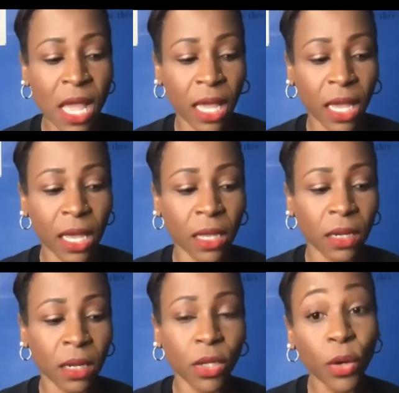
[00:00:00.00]

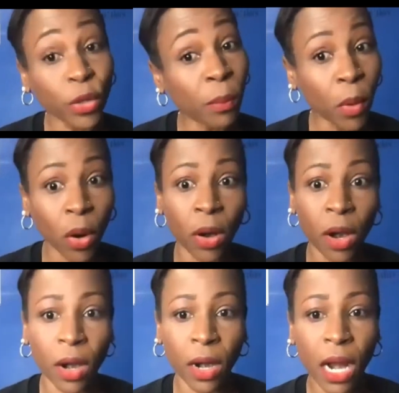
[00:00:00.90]
And, the
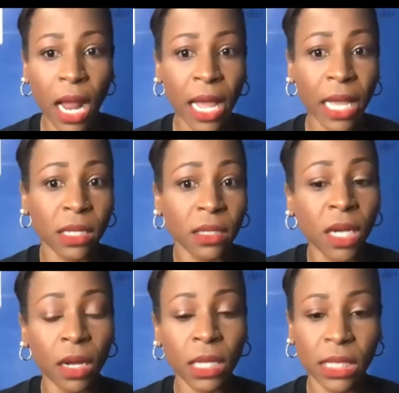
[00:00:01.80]
more I
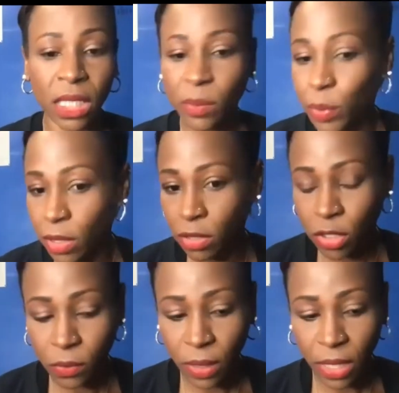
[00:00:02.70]
dug deep
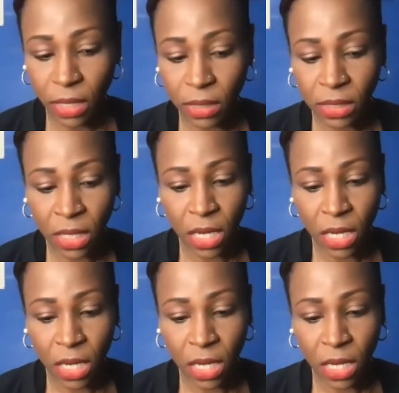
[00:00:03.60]
into it,